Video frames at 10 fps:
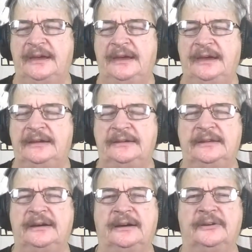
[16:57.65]
And
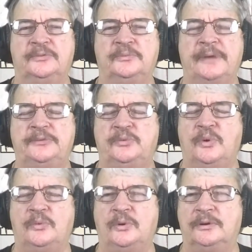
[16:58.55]
maybe
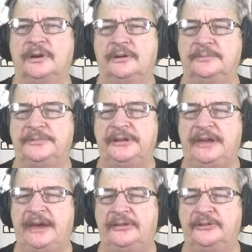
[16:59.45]
we'll work on them
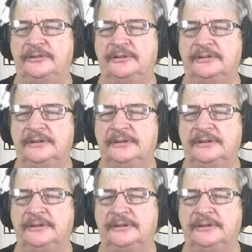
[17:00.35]
together.